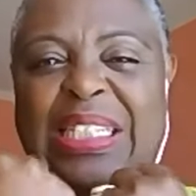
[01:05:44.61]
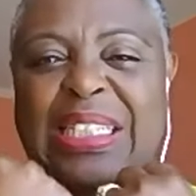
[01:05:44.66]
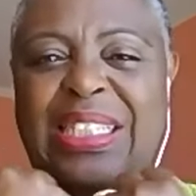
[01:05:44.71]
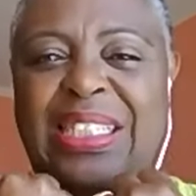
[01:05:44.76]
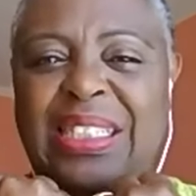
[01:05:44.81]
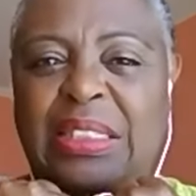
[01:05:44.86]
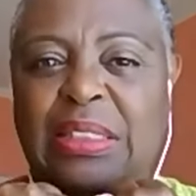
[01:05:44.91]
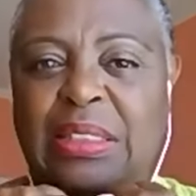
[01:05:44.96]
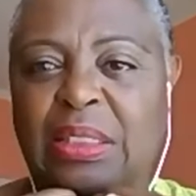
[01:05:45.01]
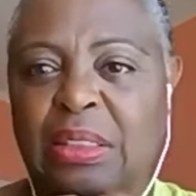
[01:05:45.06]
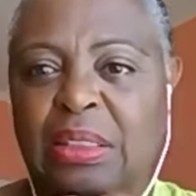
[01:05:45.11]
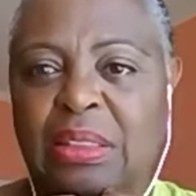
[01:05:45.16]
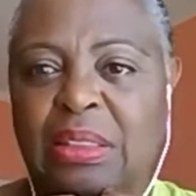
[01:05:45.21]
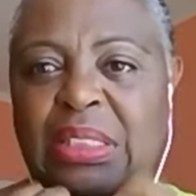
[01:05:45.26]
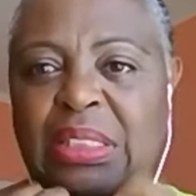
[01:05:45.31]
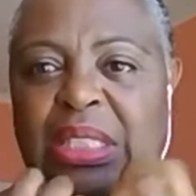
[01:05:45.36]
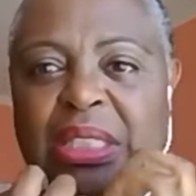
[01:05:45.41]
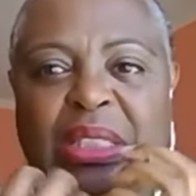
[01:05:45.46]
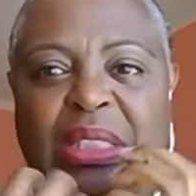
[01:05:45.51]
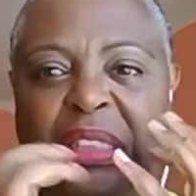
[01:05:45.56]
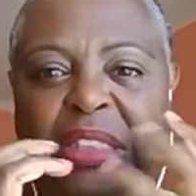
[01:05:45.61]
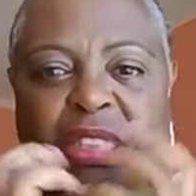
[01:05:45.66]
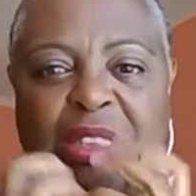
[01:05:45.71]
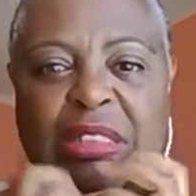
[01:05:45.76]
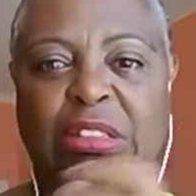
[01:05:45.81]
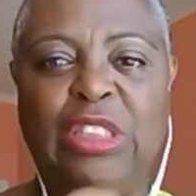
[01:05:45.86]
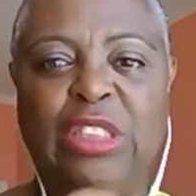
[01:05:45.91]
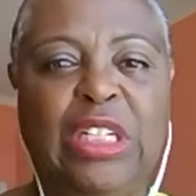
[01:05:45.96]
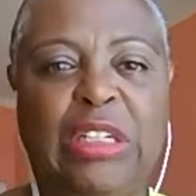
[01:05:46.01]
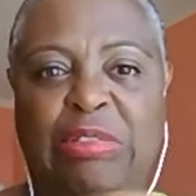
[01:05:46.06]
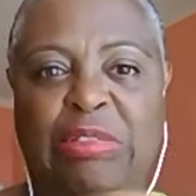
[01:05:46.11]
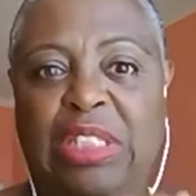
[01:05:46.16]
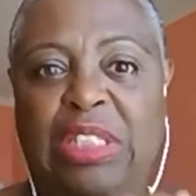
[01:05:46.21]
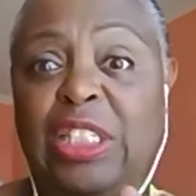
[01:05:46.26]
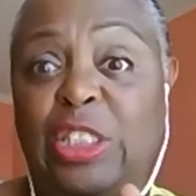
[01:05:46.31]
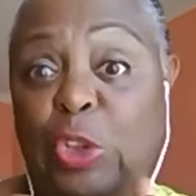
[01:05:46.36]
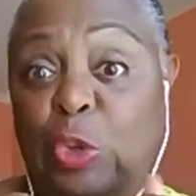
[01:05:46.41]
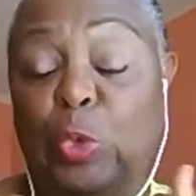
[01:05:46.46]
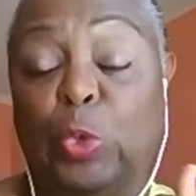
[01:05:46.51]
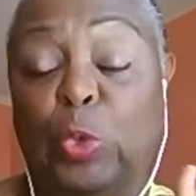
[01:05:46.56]
"Ew, that's, you know,
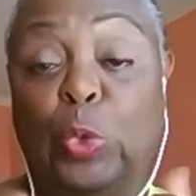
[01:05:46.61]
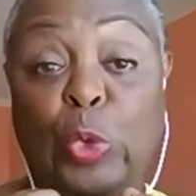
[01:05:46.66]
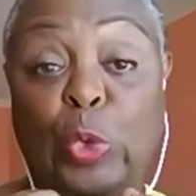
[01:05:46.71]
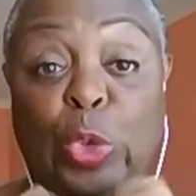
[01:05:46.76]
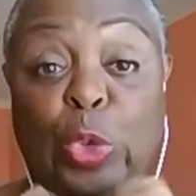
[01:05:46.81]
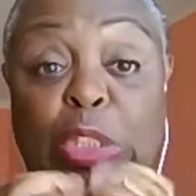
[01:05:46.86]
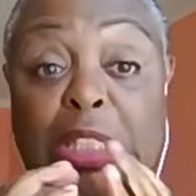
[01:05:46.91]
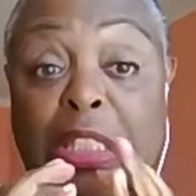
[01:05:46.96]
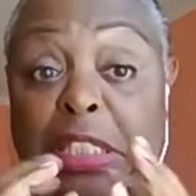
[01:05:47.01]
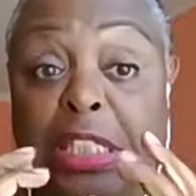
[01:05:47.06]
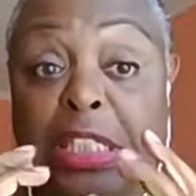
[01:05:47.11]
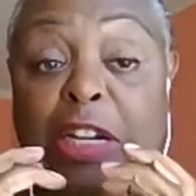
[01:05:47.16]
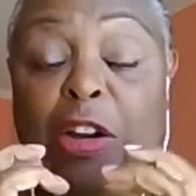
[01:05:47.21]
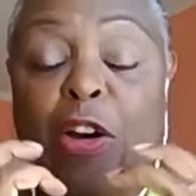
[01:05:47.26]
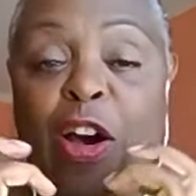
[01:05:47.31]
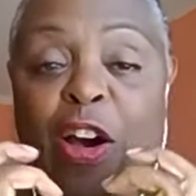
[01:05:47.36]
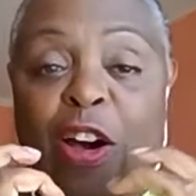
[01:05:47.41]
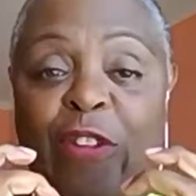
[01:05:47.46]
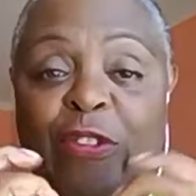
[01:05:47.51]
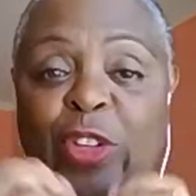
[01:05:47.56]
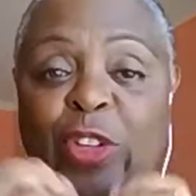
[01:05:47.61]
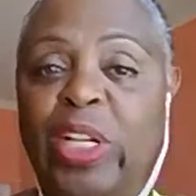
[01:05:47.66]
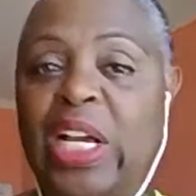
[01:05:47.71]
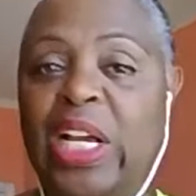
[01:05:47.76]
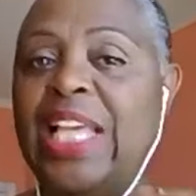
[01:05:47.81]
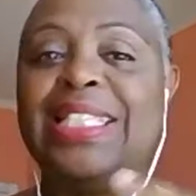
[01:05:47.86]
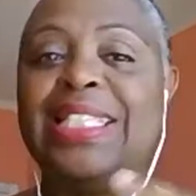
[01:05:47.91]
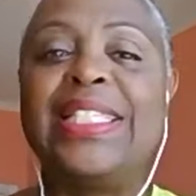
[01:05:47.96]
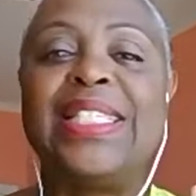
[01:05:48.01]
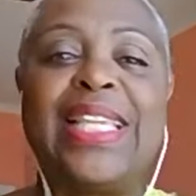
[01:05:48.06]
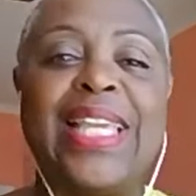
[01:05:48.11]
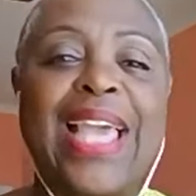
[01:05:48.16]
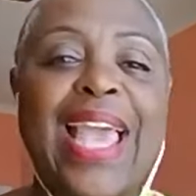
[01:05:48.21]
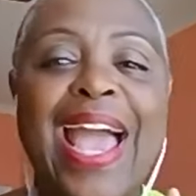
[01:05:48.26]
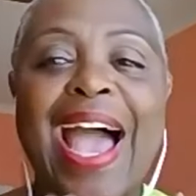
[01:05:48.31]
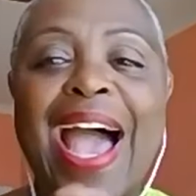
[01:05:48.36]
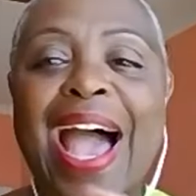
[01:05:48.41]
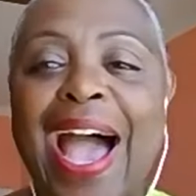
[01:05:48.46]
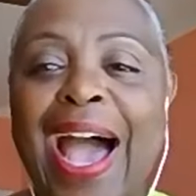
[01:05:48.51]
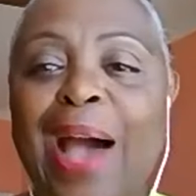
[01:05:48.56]
that's really awful," and
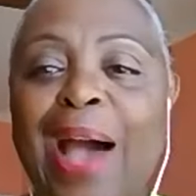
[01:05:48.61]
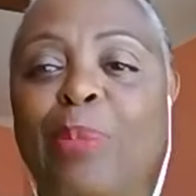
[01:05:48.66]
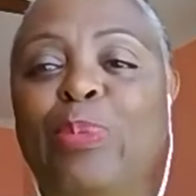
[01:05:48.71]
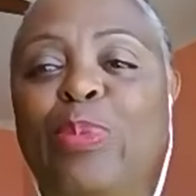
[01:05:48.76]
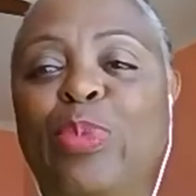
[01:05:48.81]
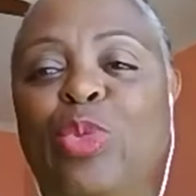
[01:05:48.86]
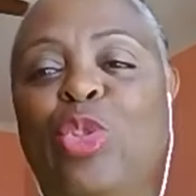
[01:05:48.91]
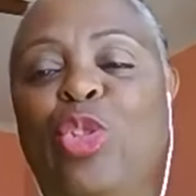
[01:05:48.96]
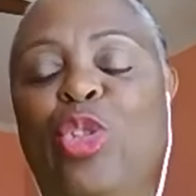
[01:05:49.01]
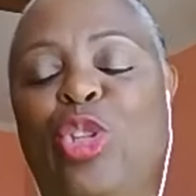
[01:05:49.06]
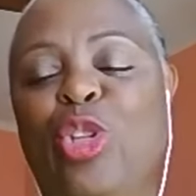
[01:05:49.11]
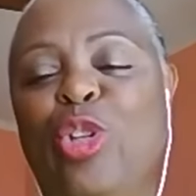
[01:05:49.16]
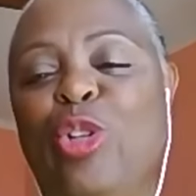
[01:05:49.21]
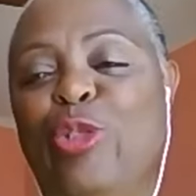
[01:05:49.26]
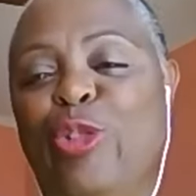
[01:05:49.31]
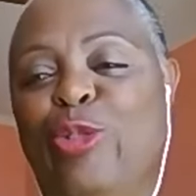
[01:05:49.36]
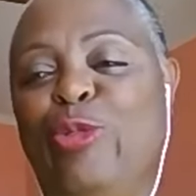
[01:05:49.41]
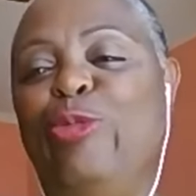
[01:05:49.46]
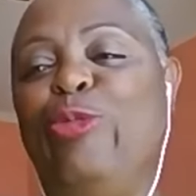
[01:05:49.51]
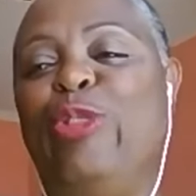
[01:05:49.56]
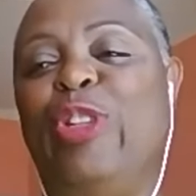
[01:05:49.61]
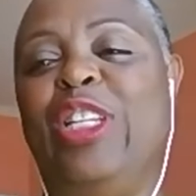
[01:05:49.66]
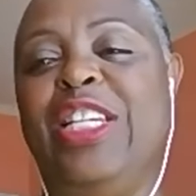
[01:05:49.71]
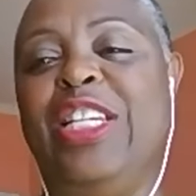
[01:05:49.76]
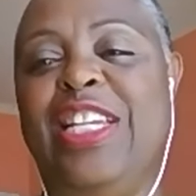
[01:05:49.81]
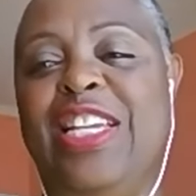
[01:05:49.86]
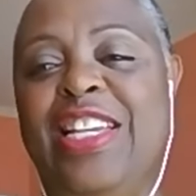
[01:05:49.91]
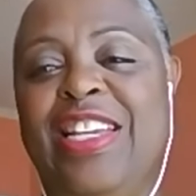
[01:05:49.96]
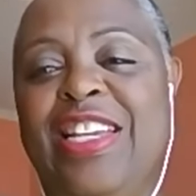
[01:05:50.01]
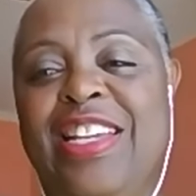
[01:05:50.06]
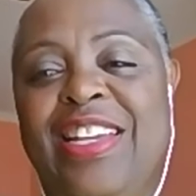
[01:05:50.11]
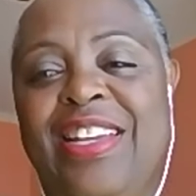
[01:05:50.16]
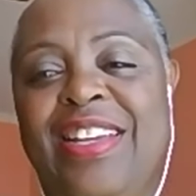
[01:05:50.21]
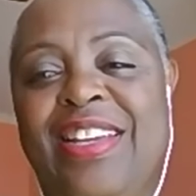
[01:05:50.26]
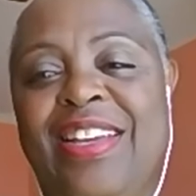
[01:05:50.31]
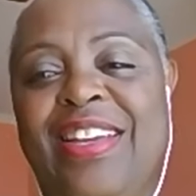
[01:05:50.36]
say absolutely